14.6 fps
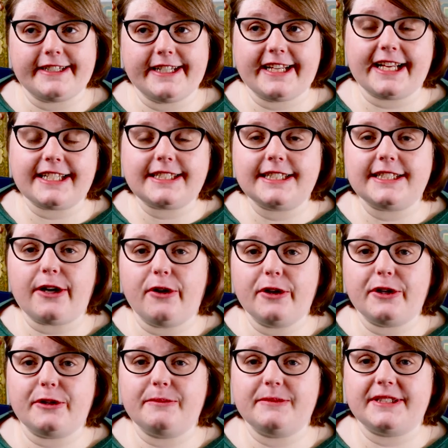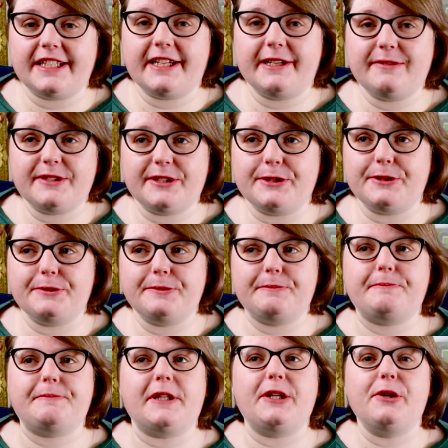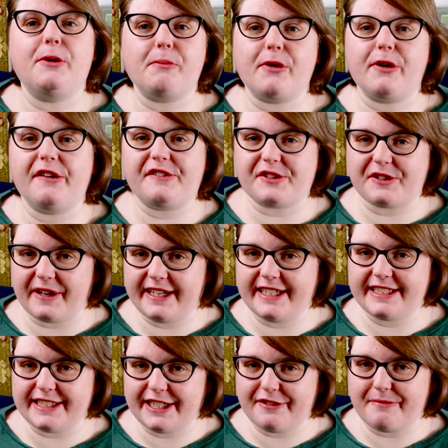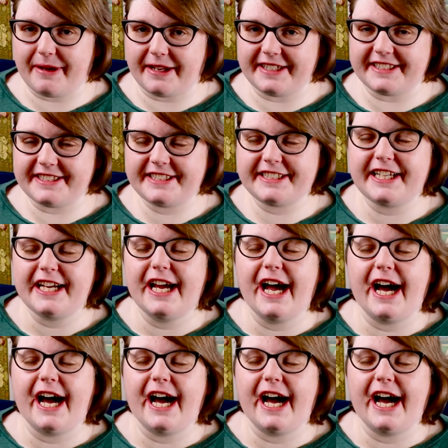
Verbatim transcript: I guess this all comes down to the number of trades I've managed.